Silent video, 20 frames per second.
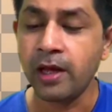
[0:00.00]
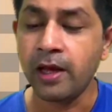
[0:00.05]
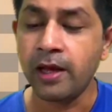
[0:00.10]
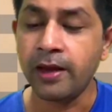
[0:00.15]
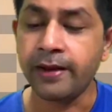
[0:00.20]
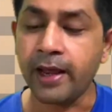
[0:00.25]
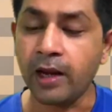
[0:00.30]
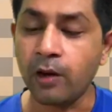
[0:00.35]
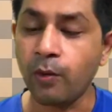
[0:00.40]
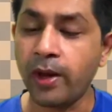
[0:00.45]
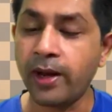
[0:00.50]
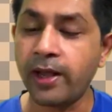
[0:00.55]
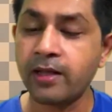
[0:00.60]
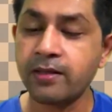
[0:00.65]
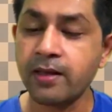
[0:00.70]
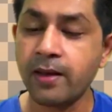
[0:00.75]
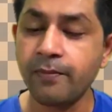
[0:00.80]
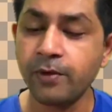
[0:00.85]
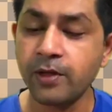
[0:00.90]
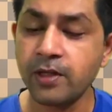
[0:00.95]
Then one
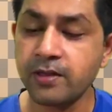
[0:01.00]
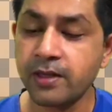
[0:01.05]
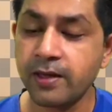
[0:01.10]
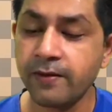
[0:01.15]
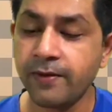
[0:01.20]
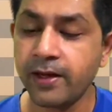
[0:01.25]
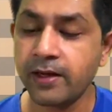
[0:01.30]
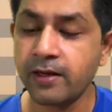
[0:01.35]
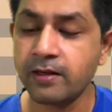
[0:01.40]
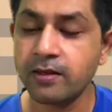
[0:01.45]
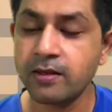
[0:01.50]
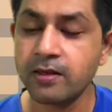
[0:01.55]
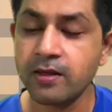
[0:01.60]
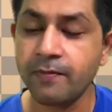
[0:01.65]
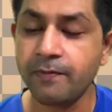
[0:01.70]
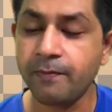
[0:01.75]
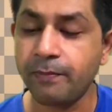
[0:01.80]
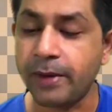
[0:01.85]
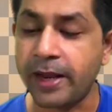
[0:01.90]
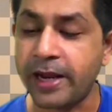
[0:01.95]
example is given, it is a
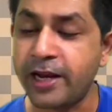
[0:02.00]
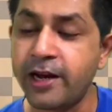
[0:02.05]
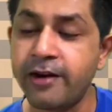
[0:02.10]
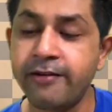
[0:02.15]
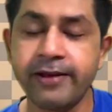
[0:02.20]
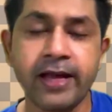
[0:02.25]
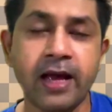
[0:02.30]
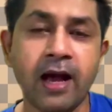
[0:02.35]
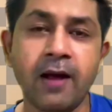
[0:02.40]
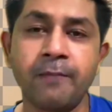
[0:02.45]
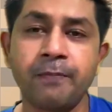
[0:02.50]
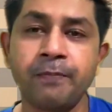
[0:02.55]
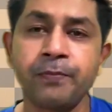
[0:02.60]
planaria.